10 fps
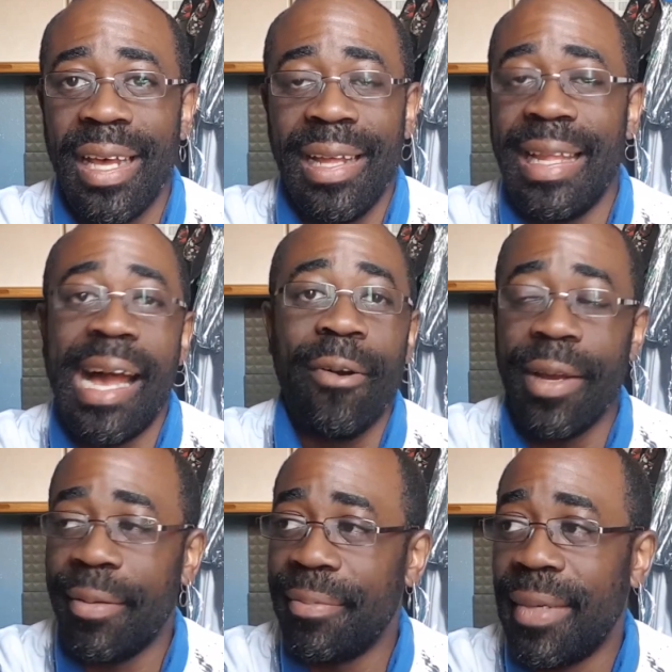Allow
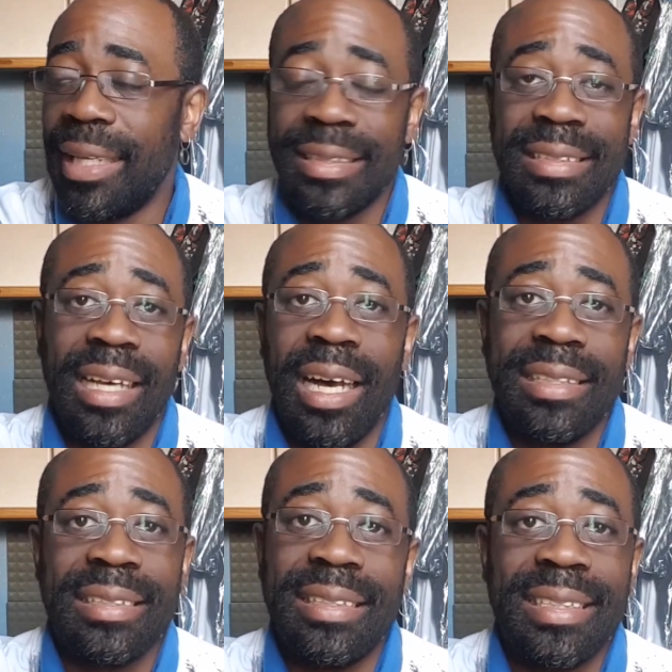it. I just
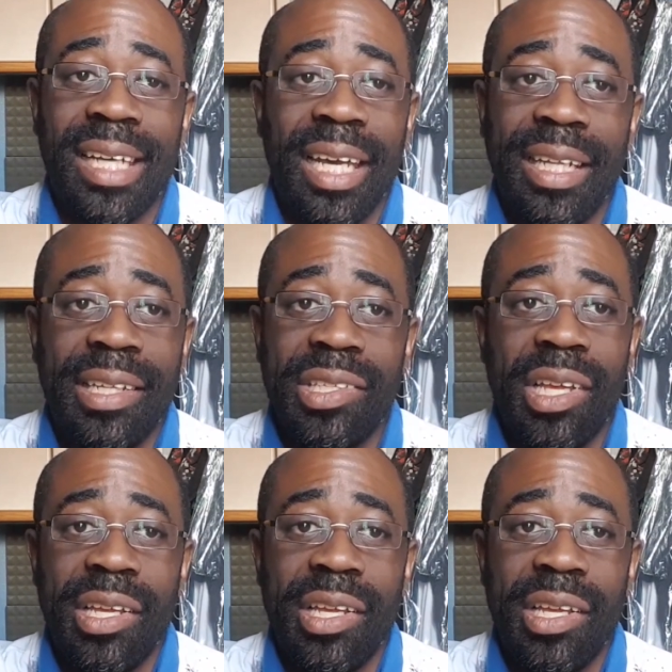decided